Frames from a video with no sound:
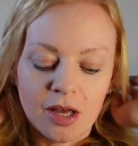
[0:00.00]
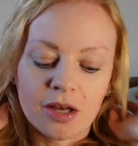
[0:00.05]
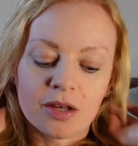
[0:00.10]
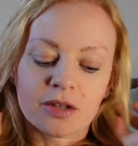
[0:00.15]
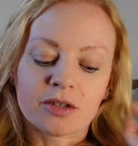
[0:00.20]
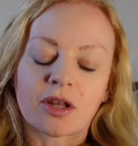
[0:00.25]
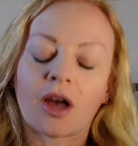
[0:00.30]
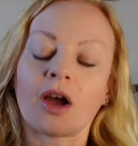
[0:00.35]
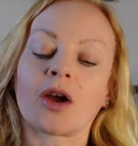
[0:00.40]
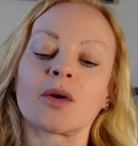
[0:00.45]

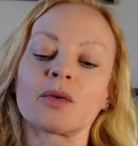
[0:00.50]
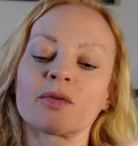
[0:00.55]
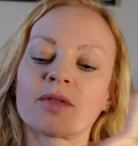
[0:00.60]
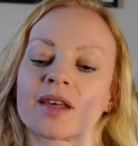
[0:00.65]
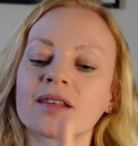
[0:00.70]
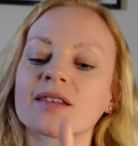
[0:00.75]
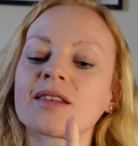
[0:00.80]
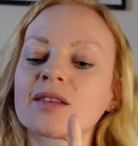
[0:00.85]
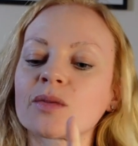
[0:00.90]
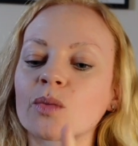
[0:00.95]
So
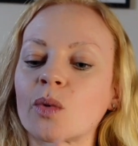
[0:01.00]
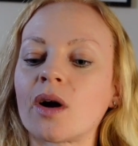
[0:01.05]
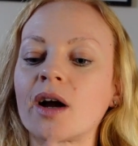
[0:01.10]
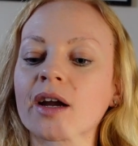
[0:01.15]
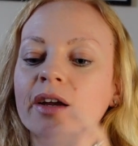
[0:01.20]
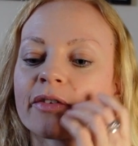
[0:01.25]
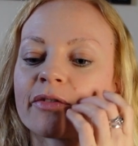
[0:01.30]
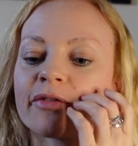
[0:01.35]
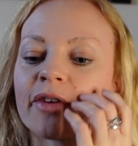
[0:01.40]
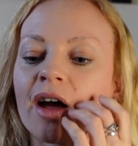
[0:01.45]
this is what
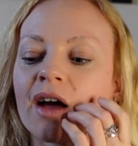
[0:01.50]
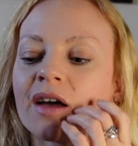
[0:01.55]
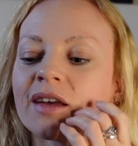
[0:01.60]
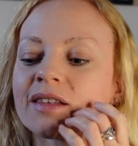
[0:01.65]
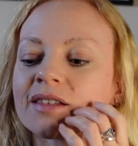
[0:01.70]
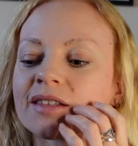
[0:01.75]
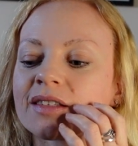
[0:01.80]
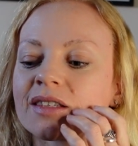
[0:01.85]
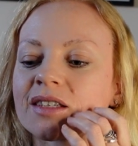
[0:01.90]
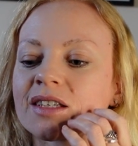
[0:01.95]
I
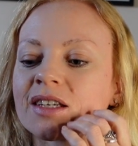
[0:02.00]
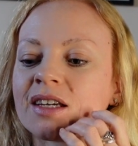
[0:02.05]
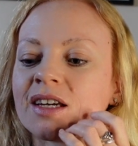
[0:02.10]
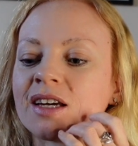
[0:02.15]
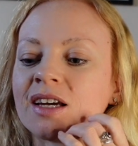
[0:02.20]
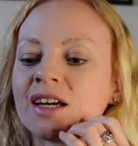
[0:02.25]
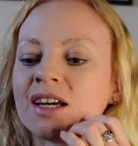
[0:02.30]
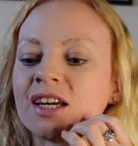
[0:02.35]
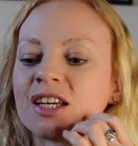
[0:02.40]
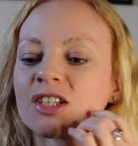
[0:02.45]
first
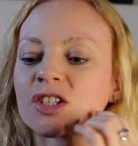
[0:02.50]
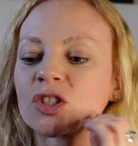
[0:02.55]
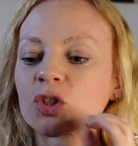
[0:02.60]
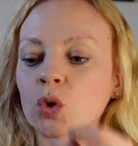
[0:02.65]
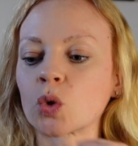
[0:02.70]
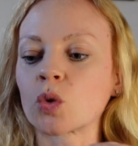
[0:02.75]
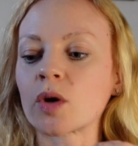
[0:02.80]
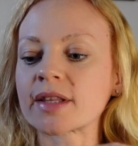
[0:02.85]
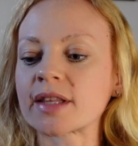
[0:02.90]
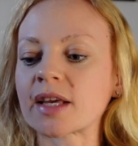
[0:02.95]

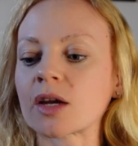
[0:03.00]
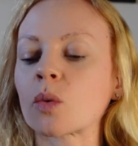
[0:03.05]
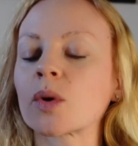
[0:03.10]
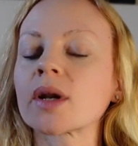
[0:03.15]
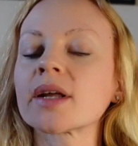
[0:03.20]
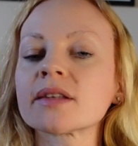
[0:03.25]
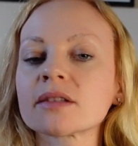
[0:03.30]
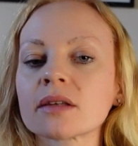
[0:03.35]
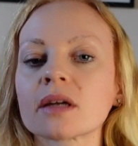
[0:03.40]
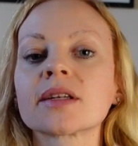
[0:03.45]
saw, I think, when
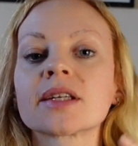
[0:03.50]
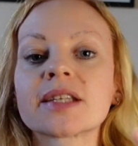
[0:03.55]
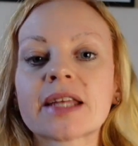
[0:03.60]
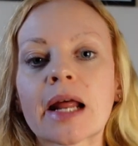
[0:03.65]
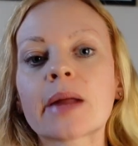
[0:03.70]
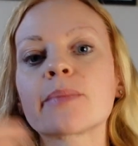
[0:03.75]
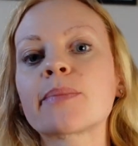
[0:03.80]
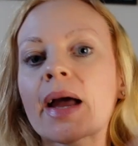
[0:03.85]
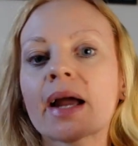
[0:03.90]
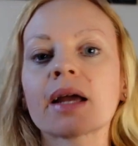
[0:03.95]
I started
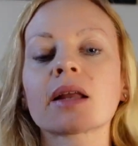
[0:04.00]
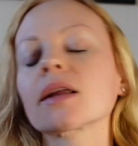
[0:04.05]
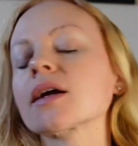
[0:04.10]
going back.